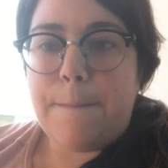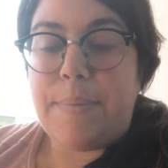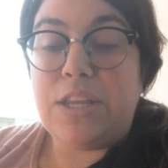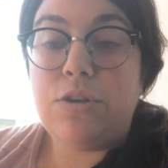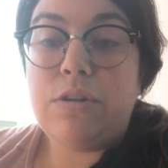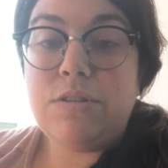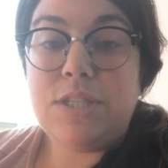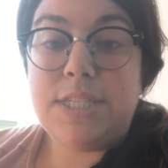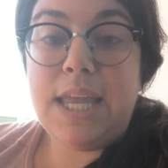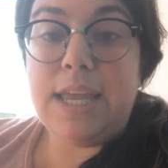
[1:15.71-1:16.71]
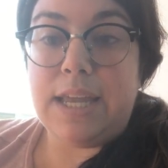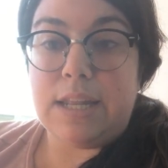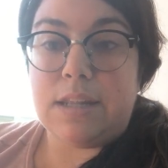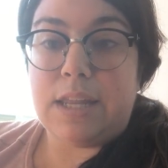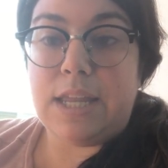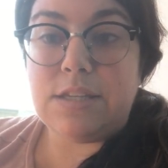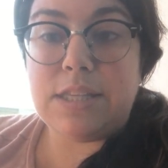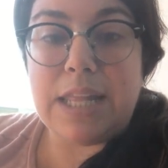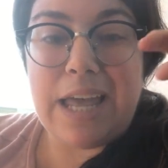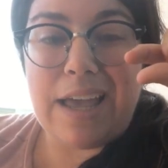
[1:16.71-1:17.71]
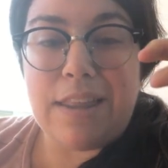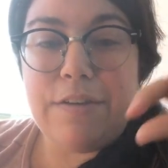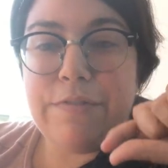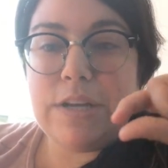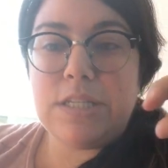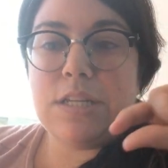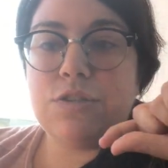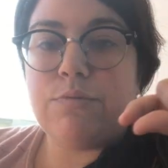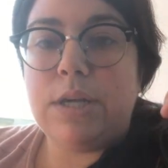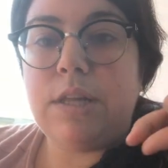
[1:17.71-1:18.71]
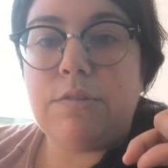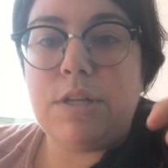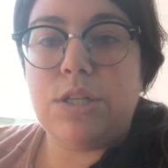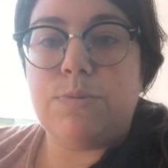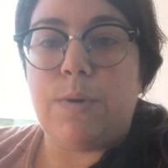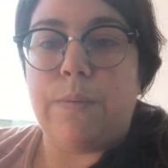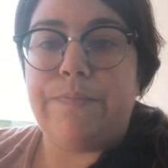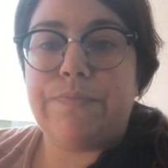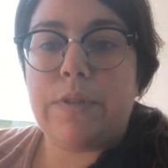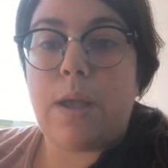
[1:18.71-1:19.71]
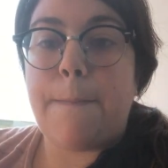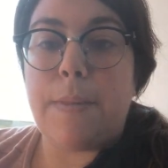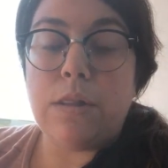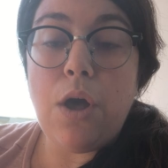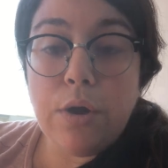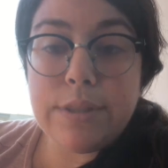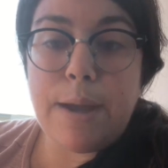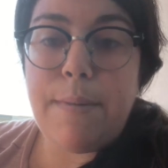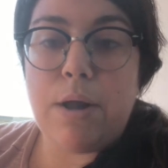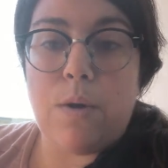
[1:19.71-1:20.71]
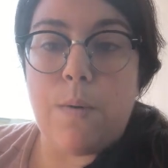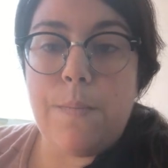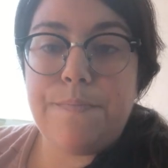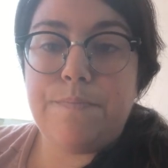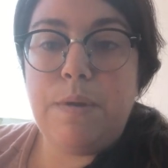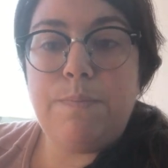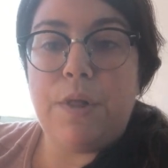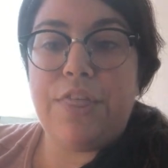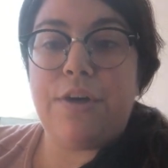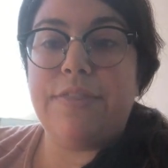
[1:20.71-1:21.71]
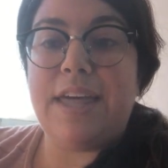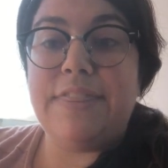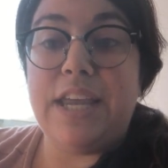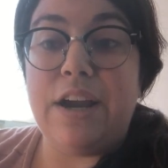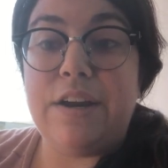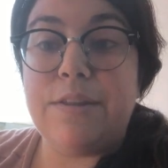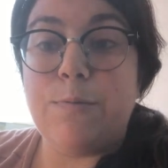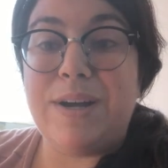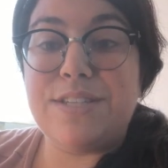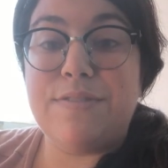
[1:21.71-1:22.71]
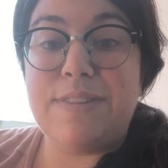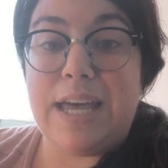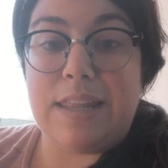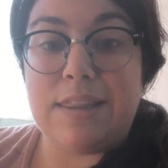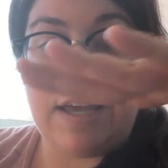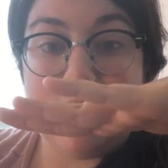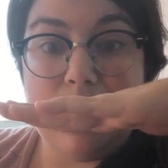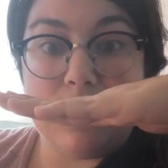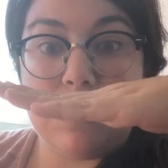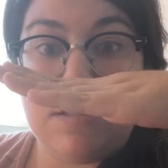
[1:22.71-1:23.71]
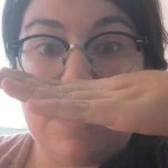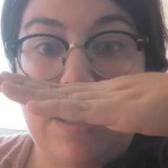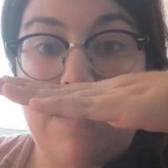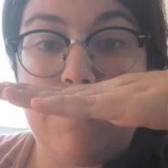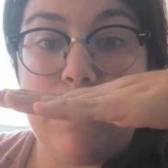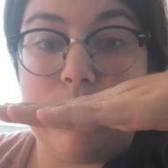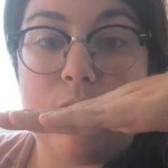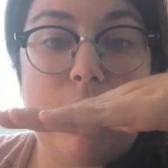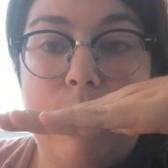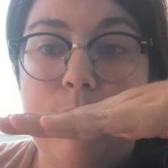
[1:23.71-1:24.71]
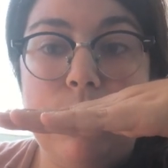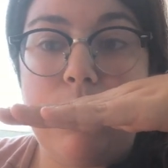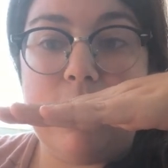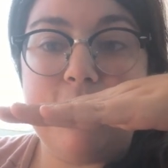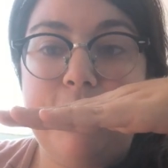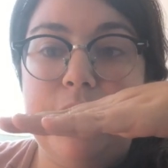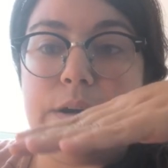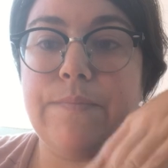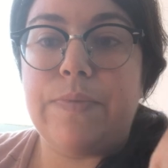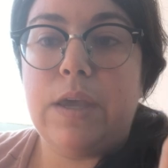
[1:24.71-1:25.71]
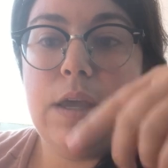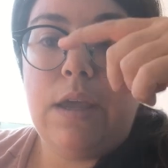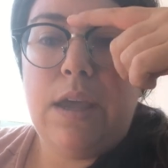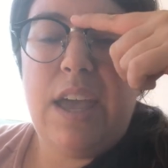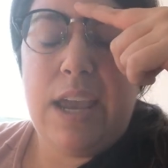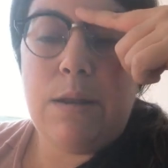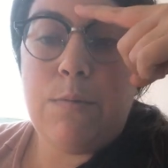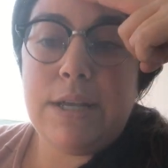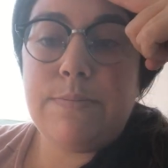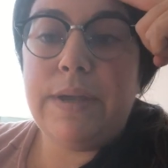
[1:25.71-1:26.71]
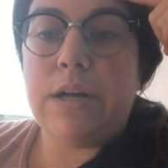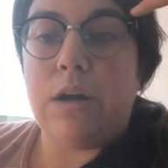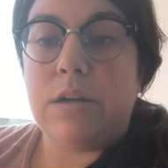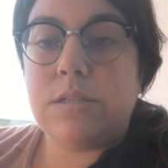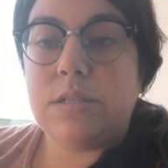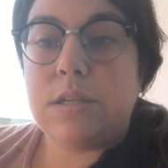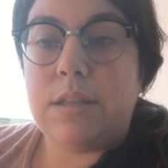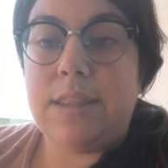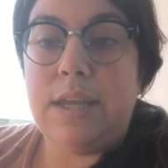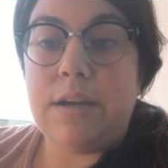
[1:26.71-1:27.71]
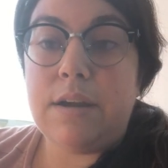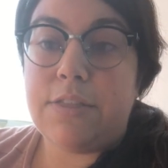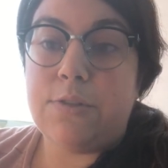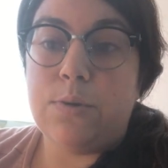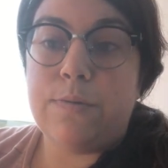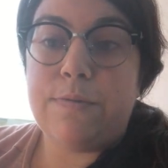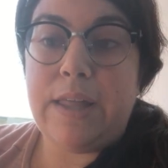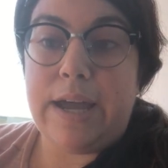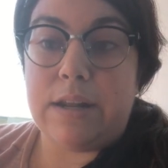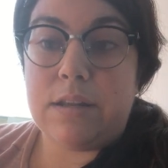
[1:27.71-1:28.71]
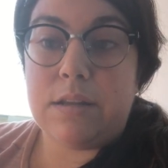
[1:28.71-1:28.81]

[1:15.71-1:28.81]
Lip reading: But you don't see it. It's like a difference, it's really, really small. Long time ago, people thought that the Earth was flat, like this, like a book, not a sphere. It was because the Earth looked flat.